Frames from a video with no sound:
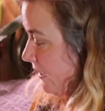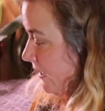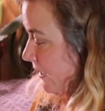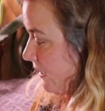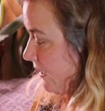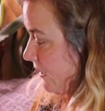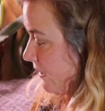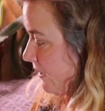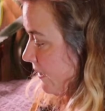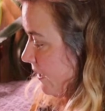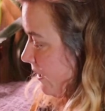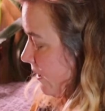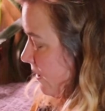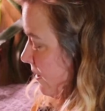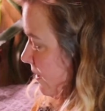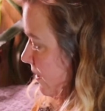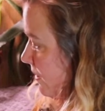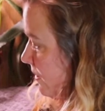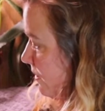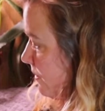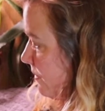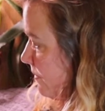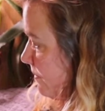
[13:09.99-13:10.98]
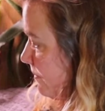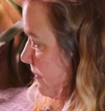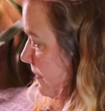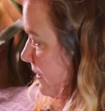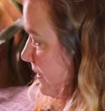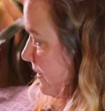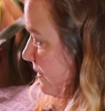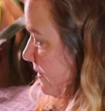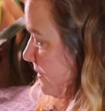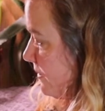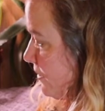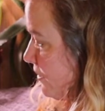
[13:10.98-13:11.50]

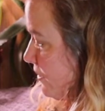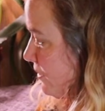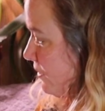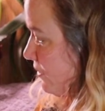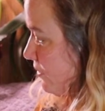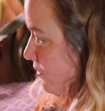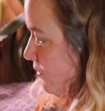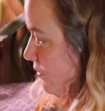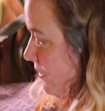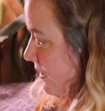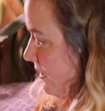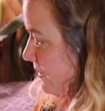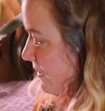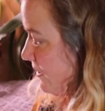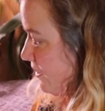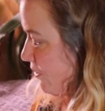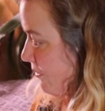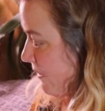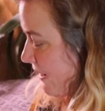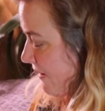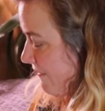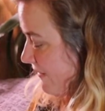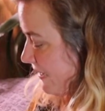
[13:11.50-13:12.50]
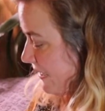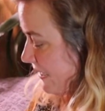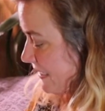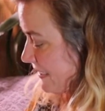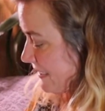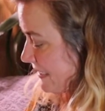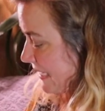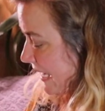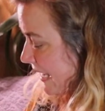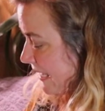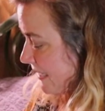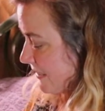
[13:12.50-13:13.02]
Income, do you have any
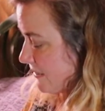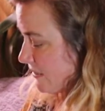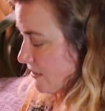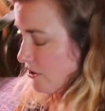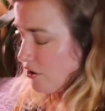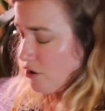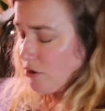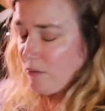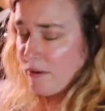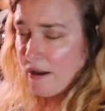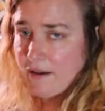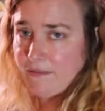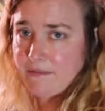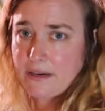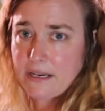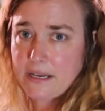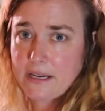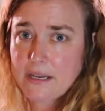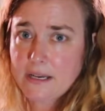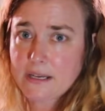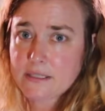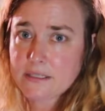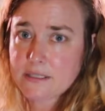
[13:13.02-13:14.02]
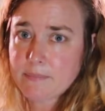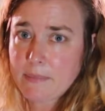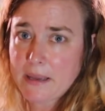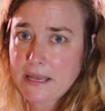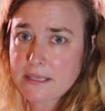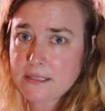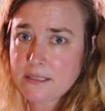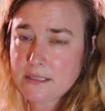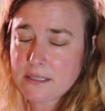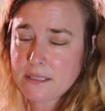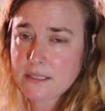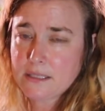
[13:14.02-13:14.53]
debts? Do you have any
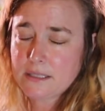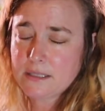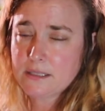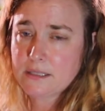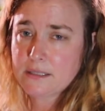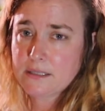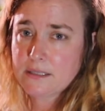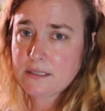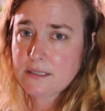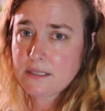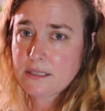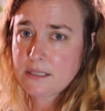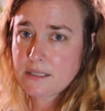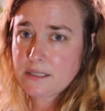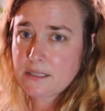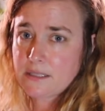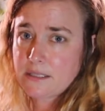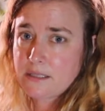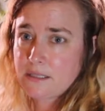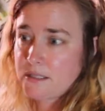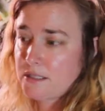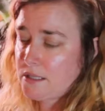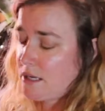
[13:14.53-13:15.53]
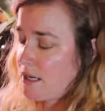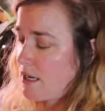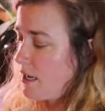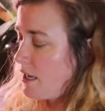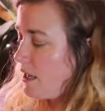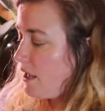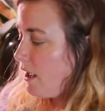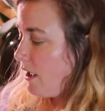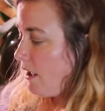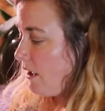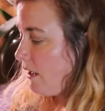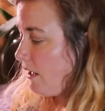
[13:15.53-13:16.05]
expenses? This is
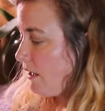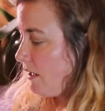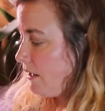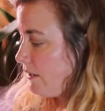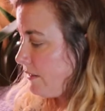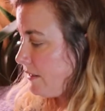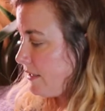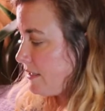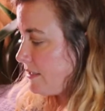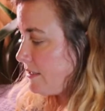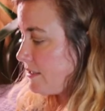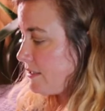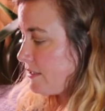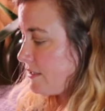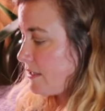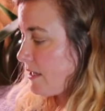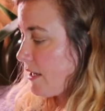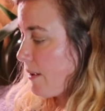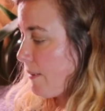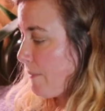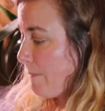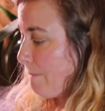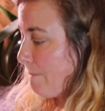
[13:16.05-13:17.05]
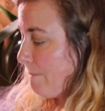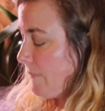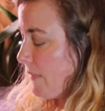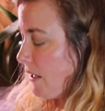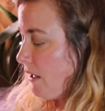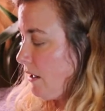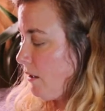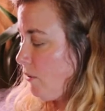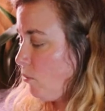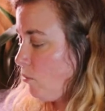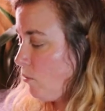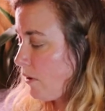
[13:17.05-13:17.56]
a
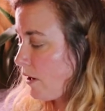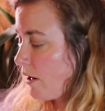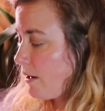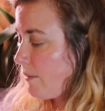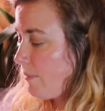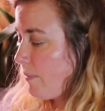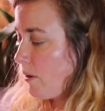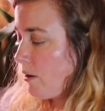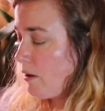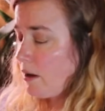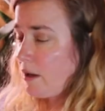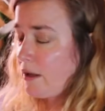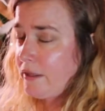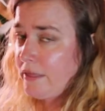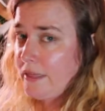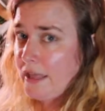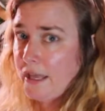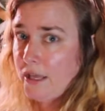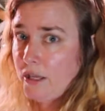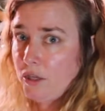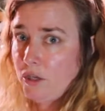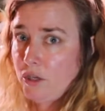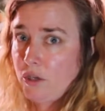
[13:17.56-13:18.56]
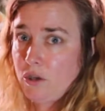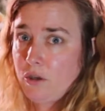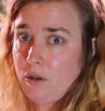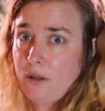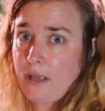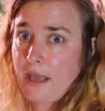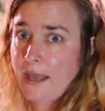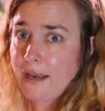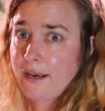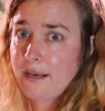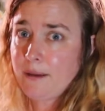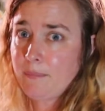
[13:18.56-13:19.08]
workbook that
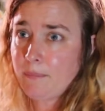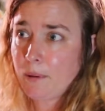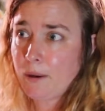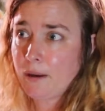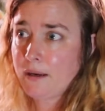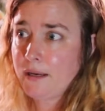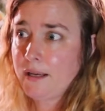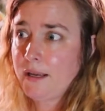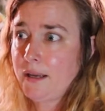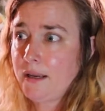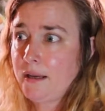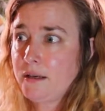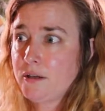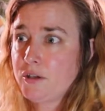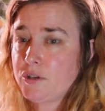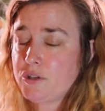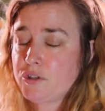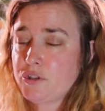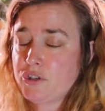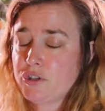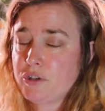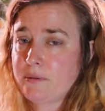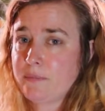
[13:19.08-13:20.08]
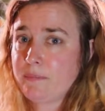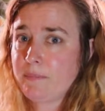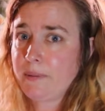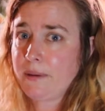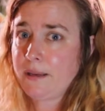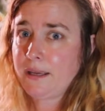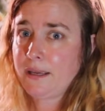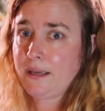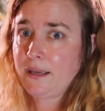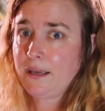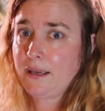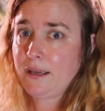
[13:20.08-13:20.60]
anybody should
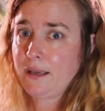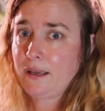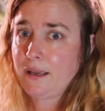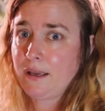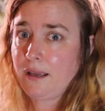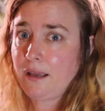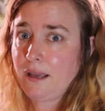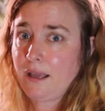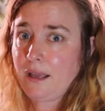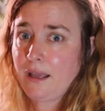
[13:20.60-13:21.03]
be